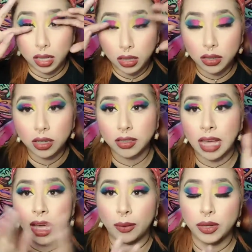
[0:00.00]
look
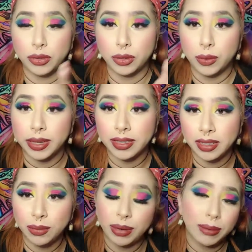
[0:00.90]
that was
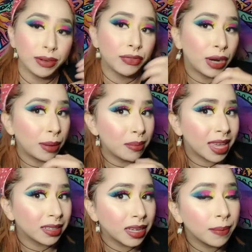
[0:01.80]
requested by my friend
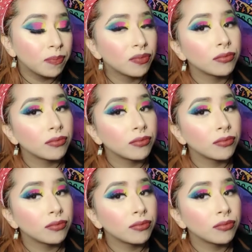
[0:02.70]
Amanda